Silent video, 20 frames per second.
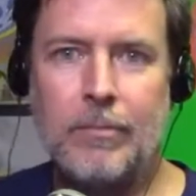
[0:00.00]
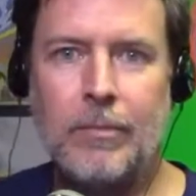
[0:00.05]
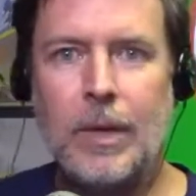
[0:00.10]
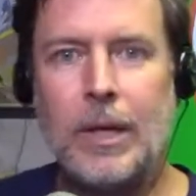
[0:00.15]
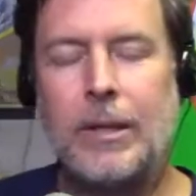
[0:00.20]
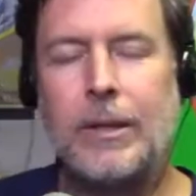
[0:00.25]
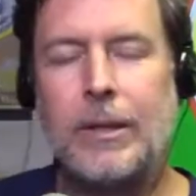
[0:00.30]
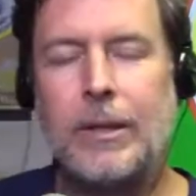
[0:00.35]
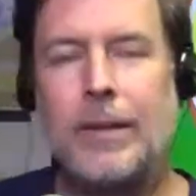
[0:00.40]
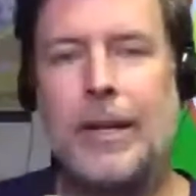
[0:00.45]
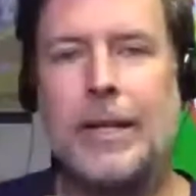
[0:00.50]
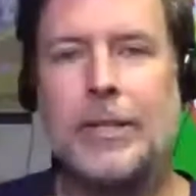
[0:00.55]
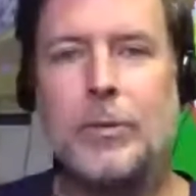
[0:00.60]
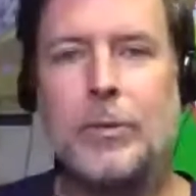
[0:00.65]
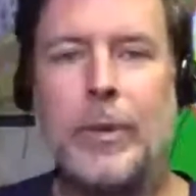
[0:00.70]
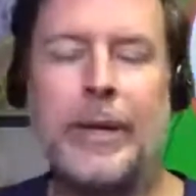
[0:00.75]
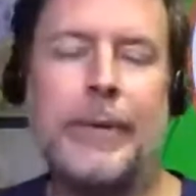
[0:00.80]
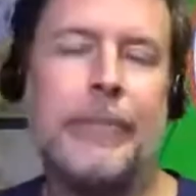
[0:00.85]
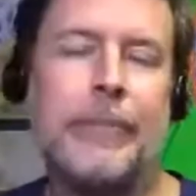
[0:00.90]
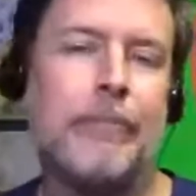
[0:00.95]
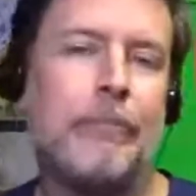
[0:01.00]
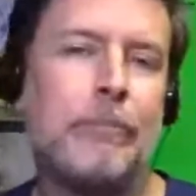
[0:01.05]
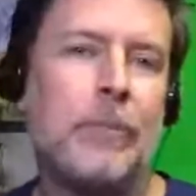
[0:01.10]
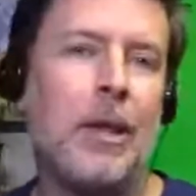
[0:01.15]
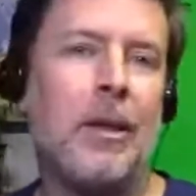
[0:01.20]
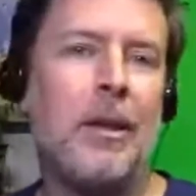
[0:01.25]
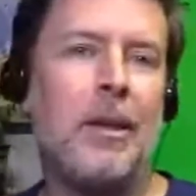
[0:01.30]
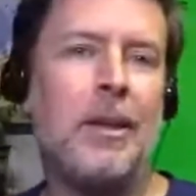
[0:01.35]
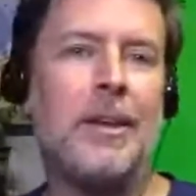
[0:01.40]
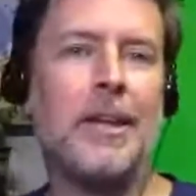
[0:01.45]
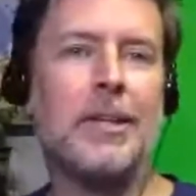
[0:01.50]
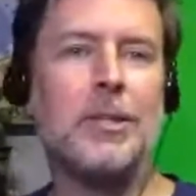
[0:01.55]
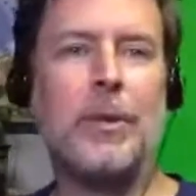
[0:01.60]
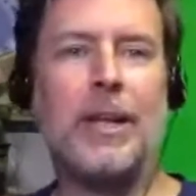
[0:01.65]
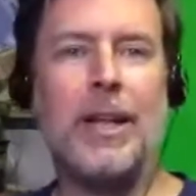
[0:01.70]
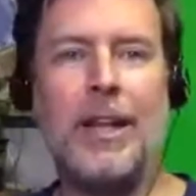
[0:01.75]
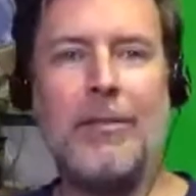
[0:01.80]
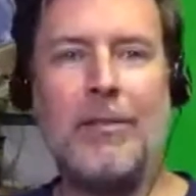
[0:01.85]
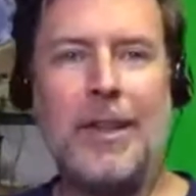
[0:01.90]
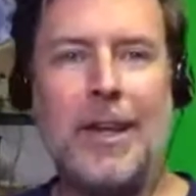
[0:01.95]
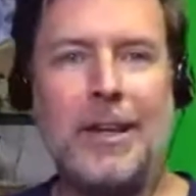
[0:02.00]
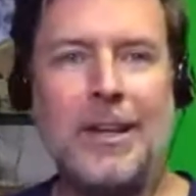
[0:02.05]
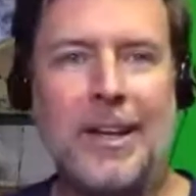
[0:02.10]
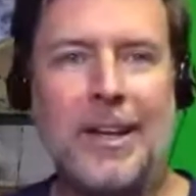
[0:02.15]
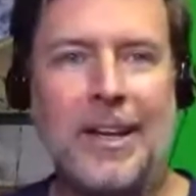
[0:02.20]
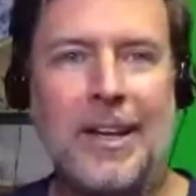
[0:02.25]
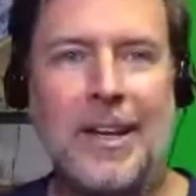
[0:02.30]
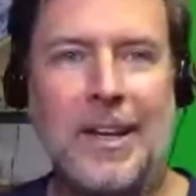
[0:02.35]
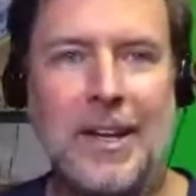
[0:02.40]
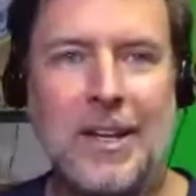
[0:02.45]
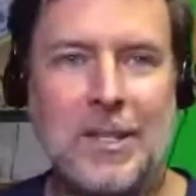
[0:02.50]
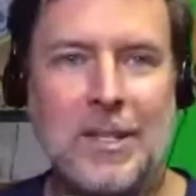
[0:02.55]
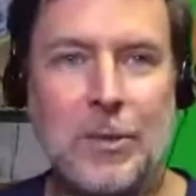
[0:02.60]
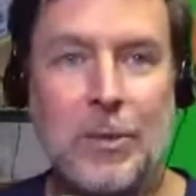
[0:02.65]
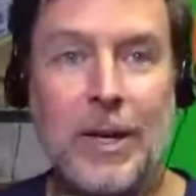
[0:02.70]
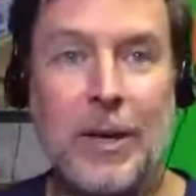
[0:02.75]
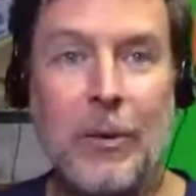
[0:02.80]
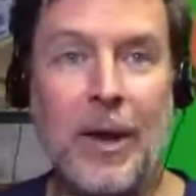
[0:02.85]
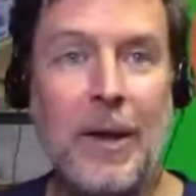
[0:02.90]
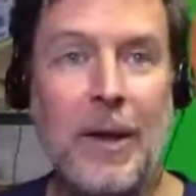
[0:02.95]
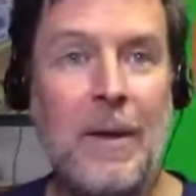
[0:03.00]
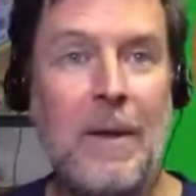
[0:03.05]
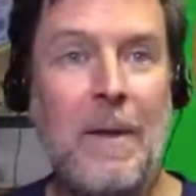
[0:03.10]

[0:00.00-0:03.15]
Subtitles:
Next week I'll have that. So anyway,